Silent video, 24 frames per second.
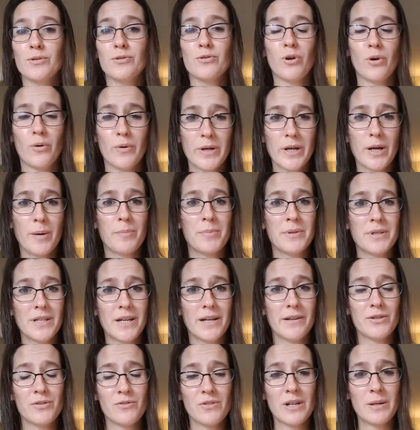growing up in the
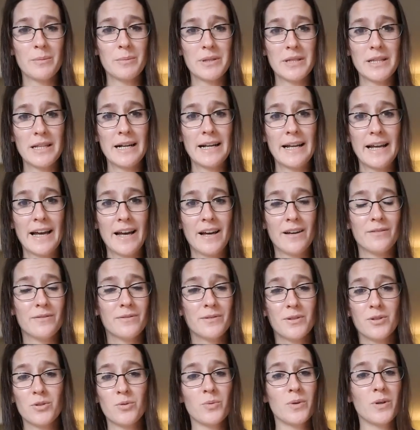Irish family that I have,
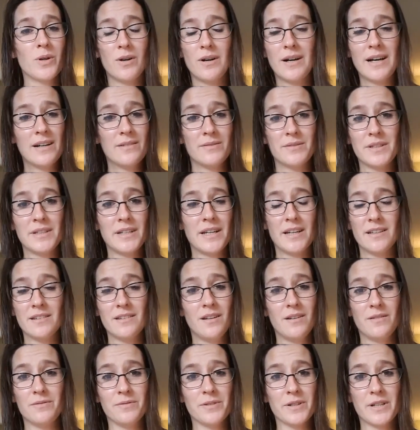because we all have a
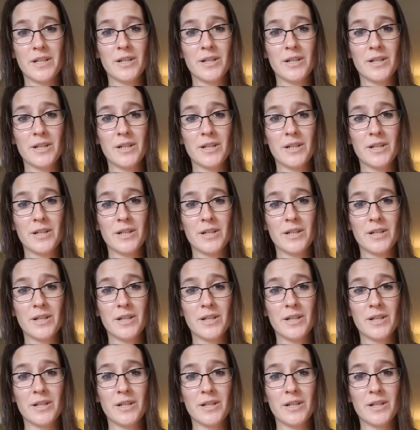love for